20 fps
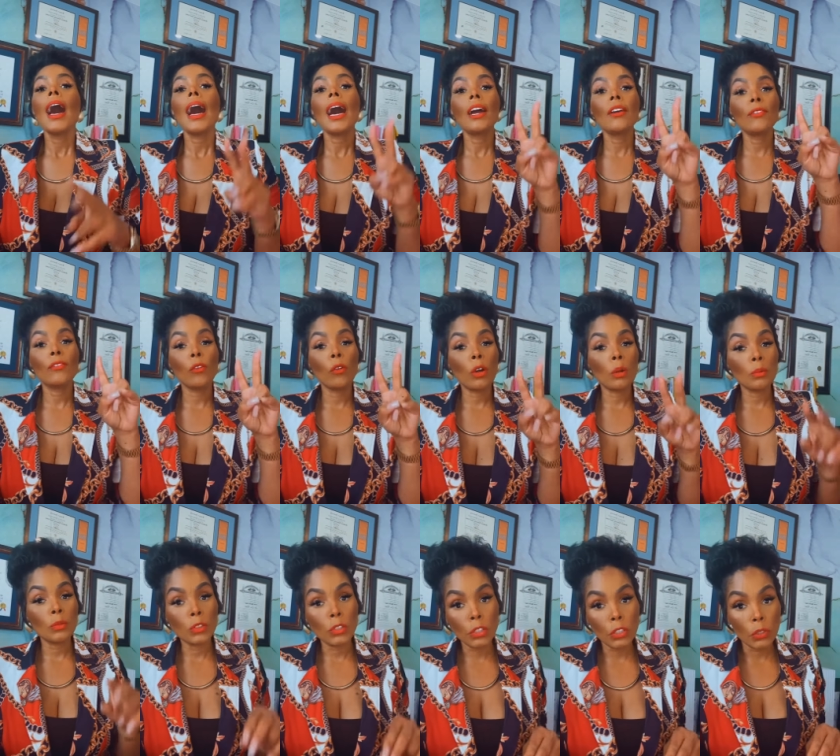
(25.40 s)
I
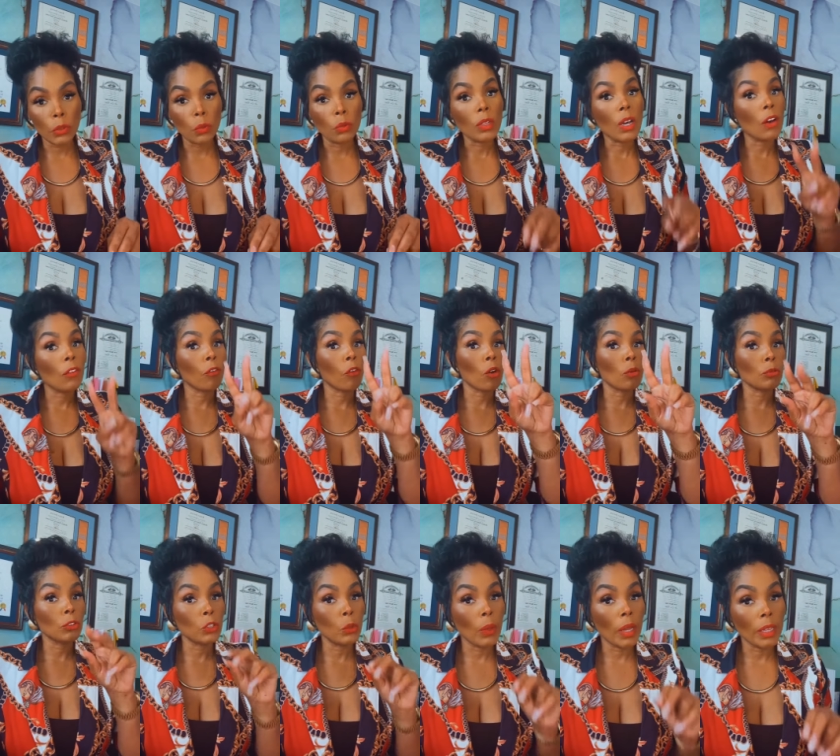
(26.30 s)
form two. I
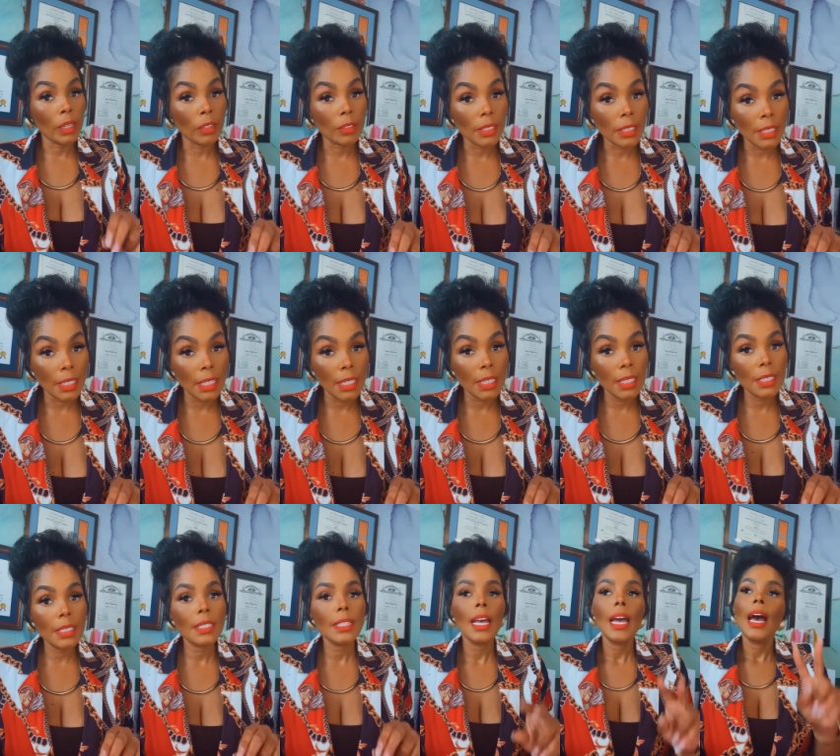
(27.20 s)
form two
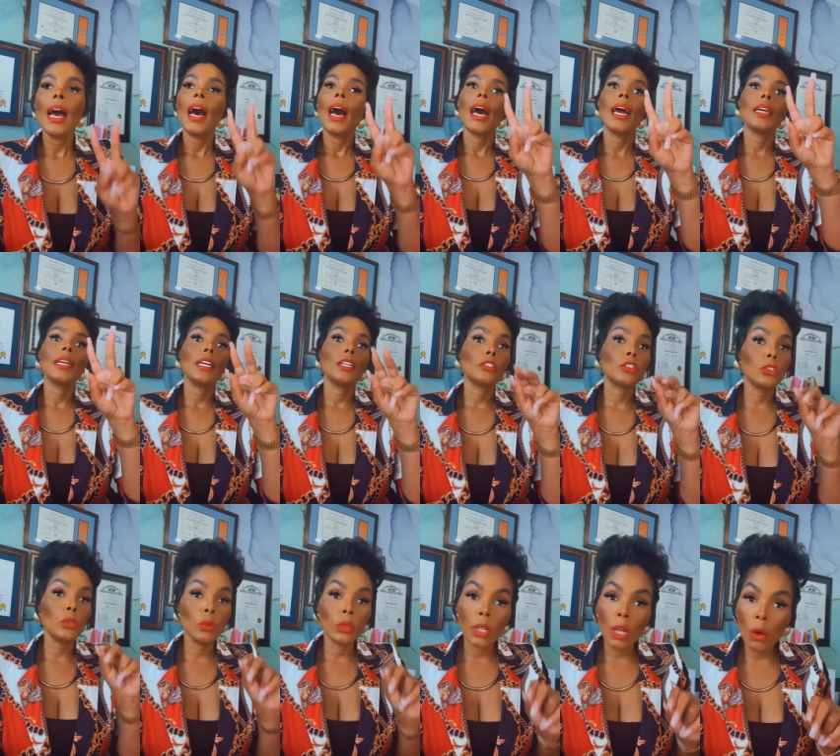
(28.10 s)
LLCs. I get
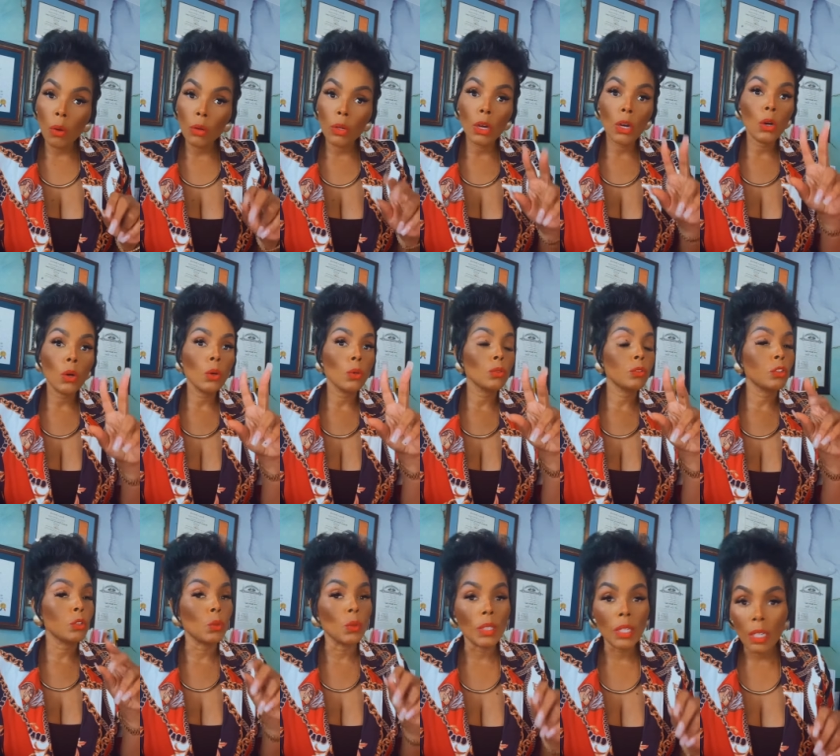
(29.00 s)
two logos,
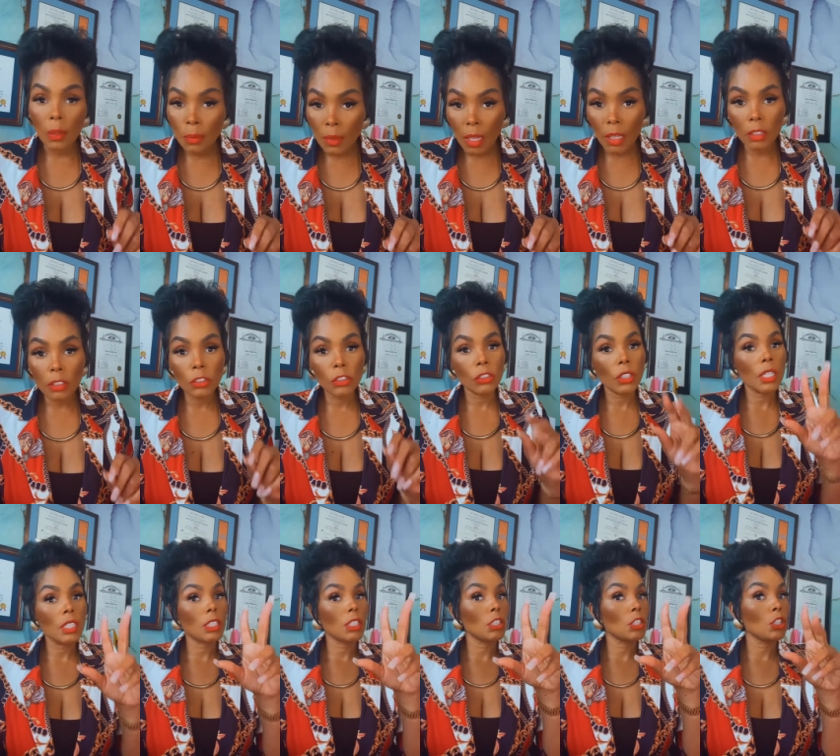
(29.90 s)
two email
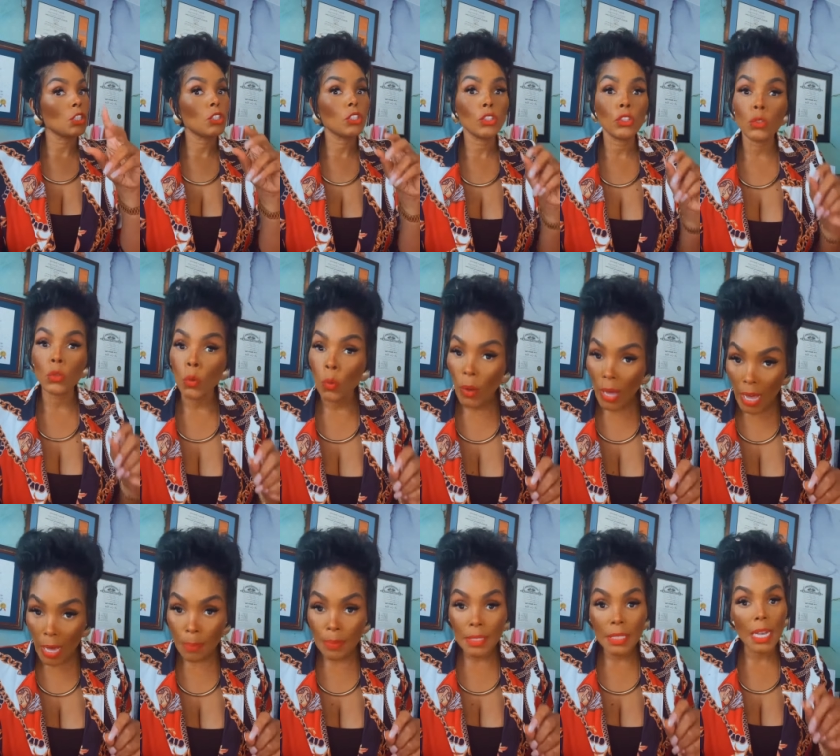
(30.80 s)
addresses, two
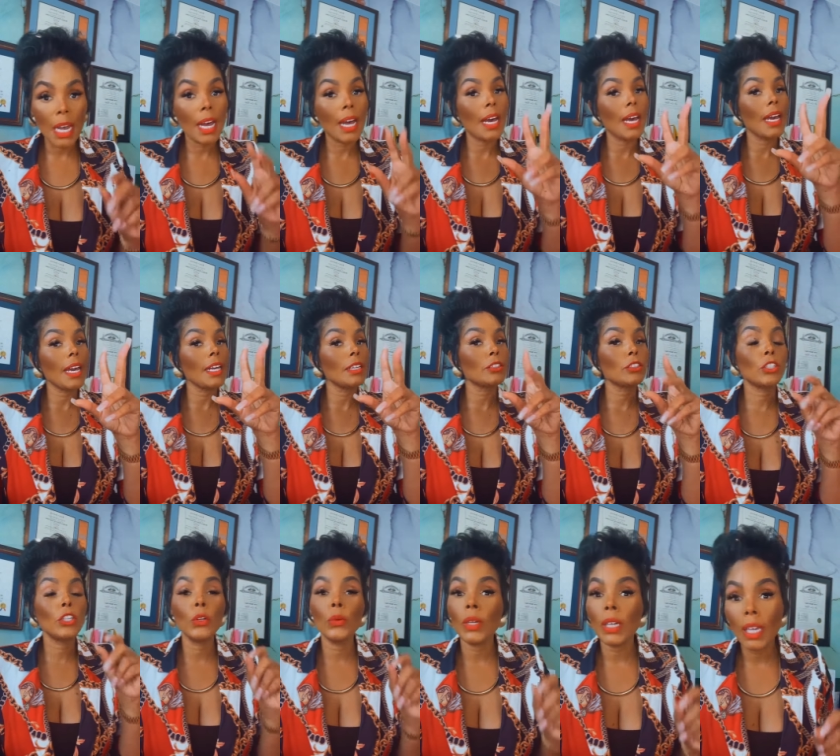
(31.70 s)

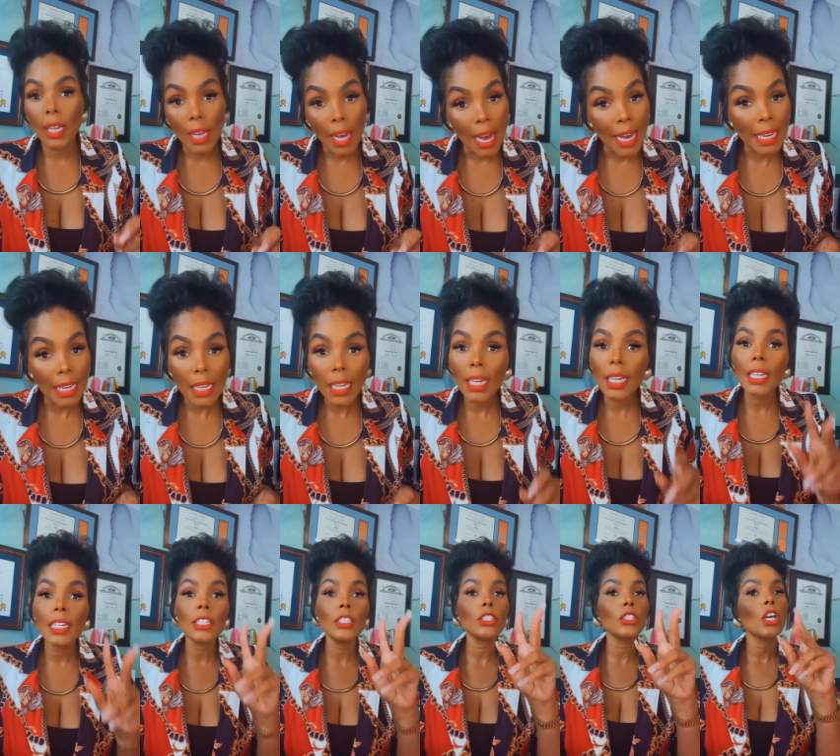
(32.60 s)
websites, two
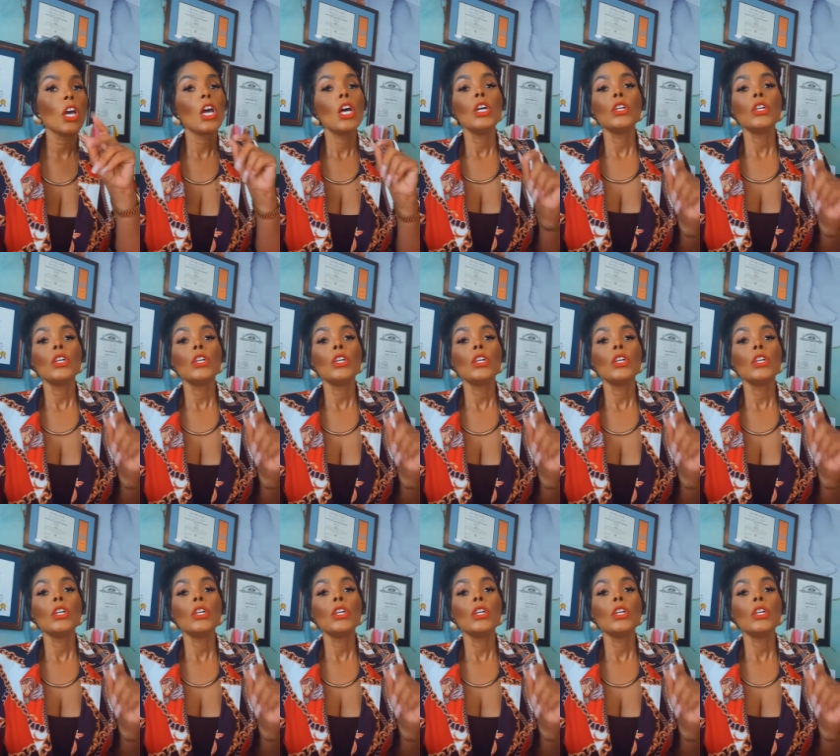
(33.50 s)
EINs.